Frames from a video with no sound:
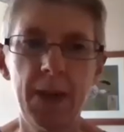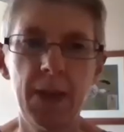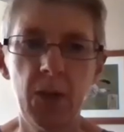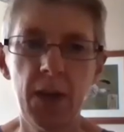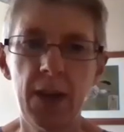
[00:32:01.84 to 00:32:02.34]

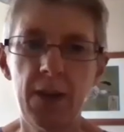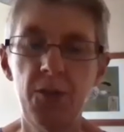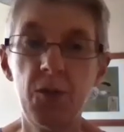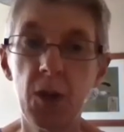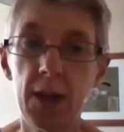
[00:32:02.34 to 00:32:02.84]
thank you. And Anne, have
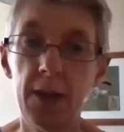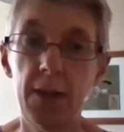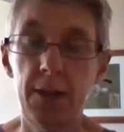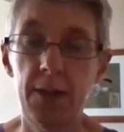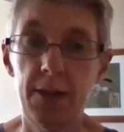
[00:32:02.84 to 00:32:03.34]
you got
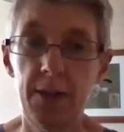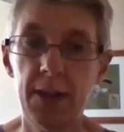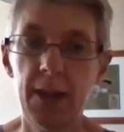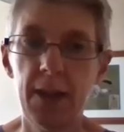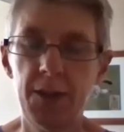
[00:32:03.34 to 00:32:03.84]
anything
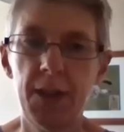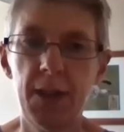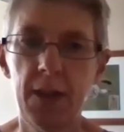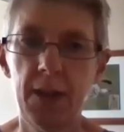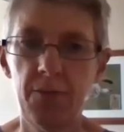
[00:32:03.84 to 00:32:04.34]
else to
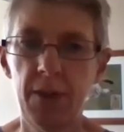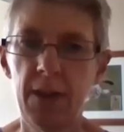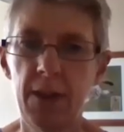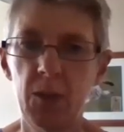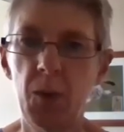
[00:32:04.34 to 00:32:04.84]
add
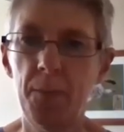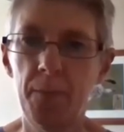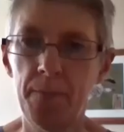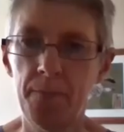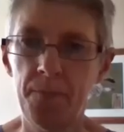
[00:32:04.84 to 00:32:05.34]
around this one?